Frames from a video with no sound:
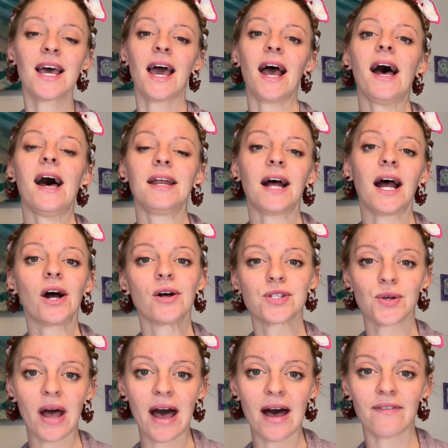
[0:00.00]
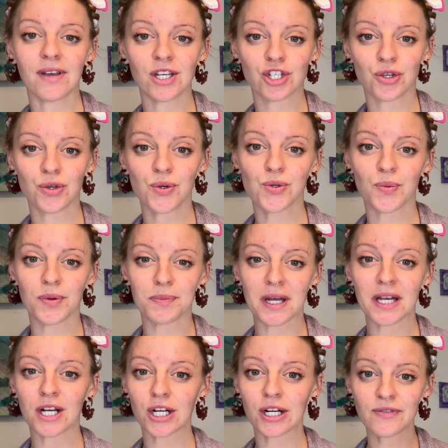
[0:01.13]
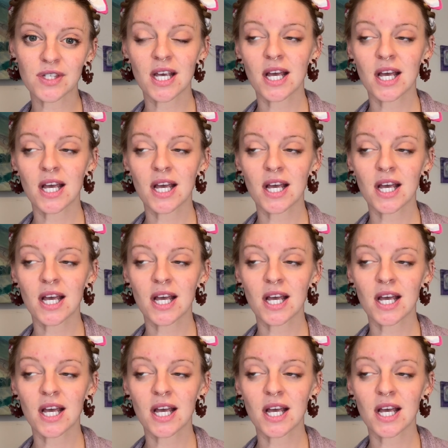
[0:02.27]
and I also have issues with my nerves.